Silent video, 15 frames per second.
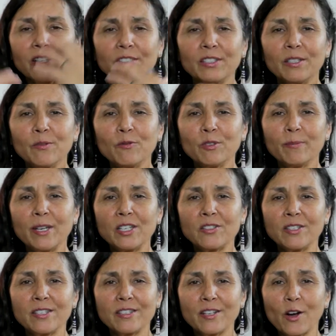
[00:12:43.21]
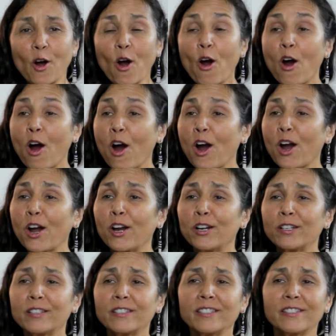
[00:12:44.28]
The information is in our
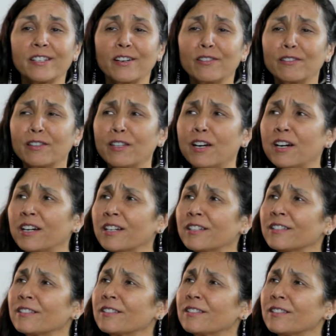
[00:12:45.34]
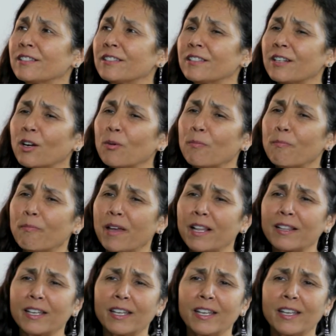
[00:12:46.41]
heart, it's in our lungs, it's in our
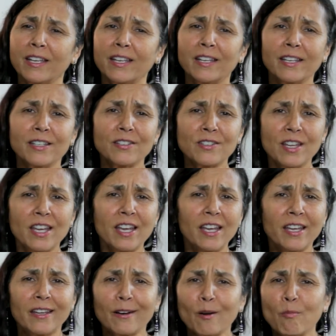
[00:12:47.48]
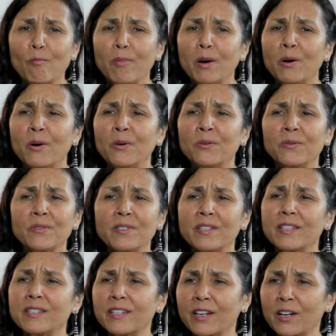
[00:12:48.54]
belly, it's in our bones,
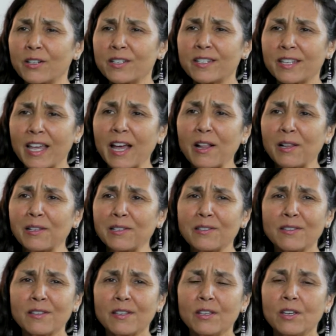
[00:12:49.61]
it's in our cells.